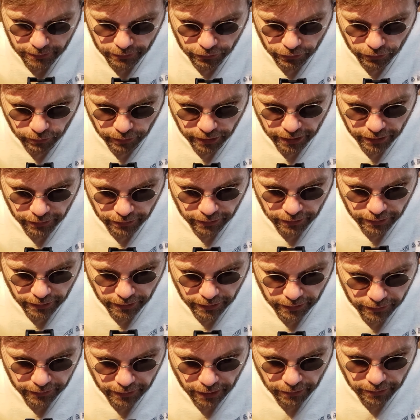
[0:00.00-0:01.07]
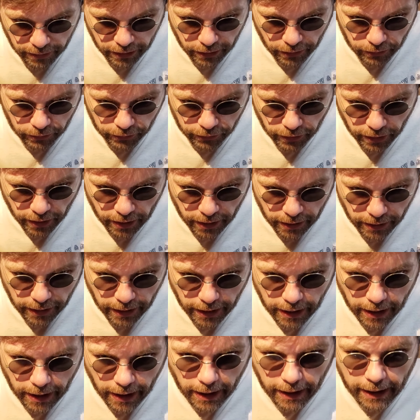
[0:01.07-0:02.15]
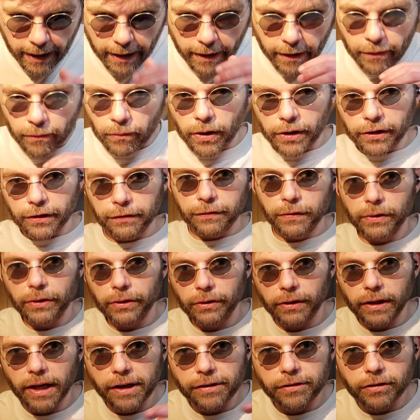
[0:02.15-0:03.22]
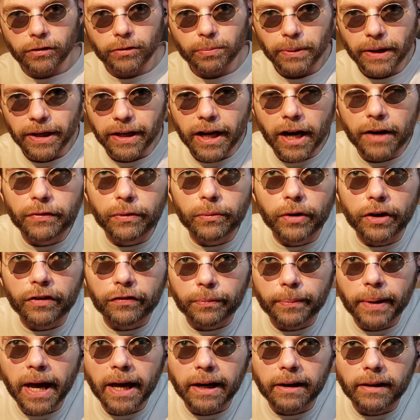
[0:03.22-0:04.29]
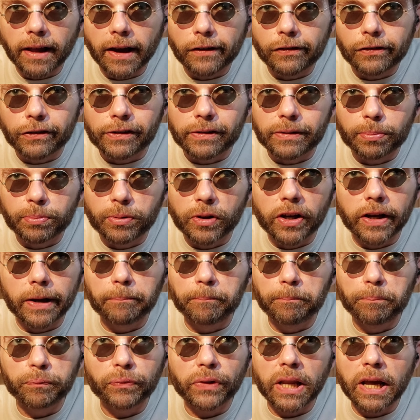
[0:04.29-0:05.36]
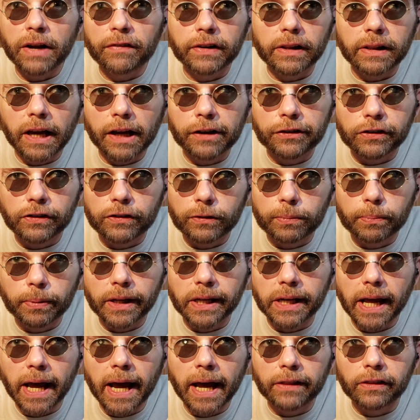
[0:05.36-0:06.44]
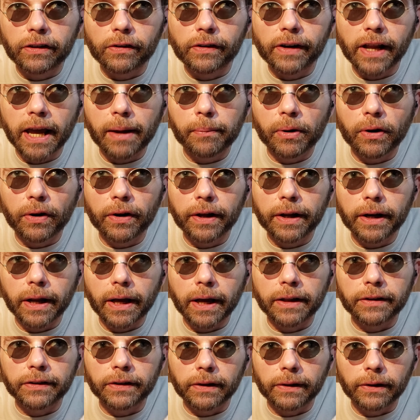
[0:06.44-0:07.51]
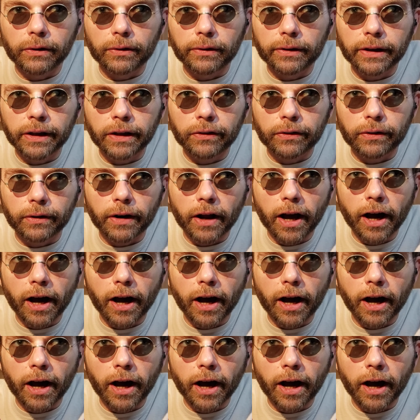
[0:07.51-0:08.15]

Squeeze again. There it goes. Yeah. Wonderful little license plate. Every one of them had a license plate, and every license plate had their name on it and the little either an